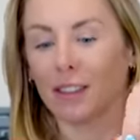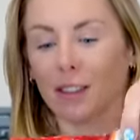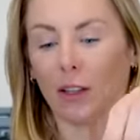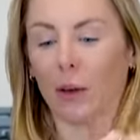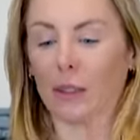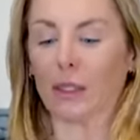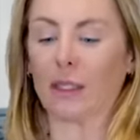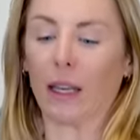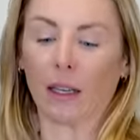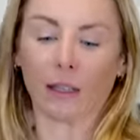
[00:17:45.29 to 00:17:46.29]
So that was
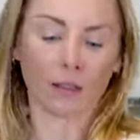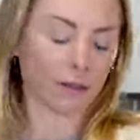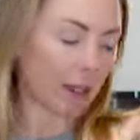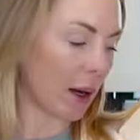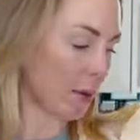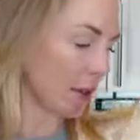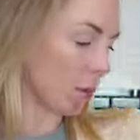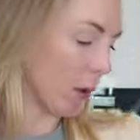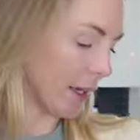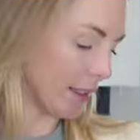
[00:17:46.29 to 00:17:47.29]
exciting. That was a
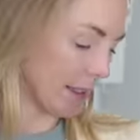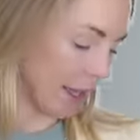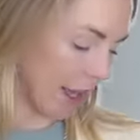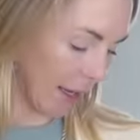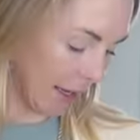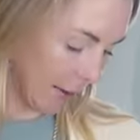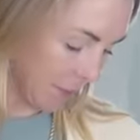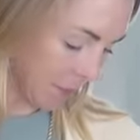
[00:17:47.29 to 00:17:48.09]
win today.